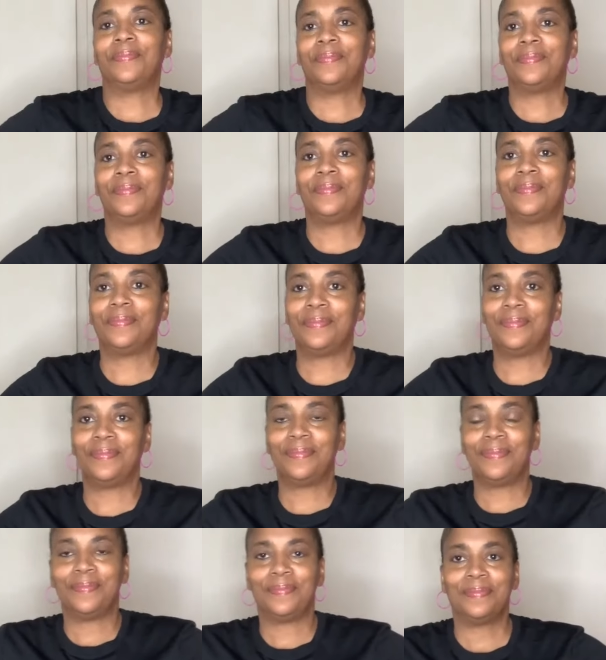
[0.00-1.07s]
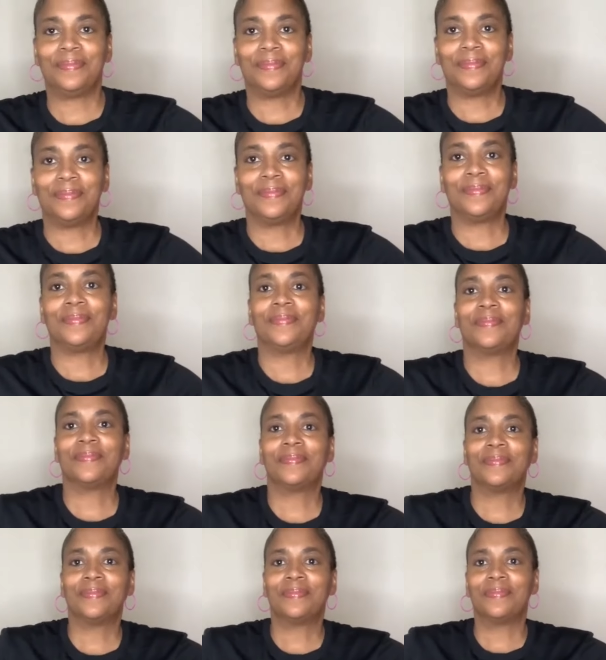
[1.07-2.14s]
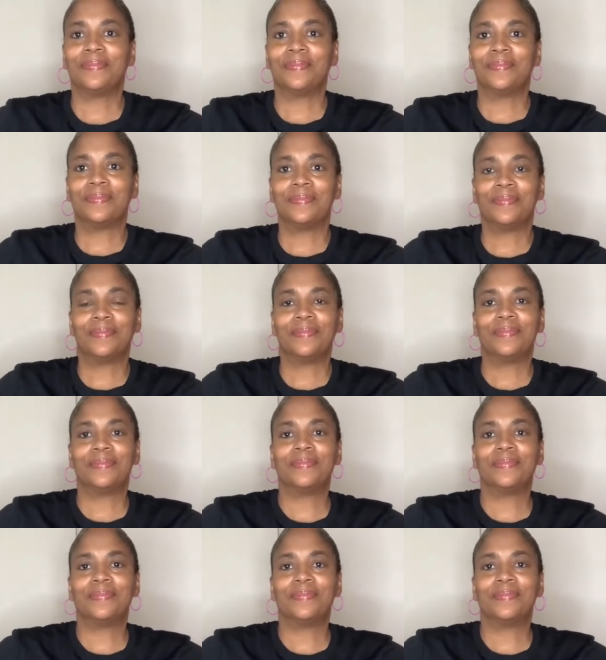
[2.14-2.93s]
[no speech]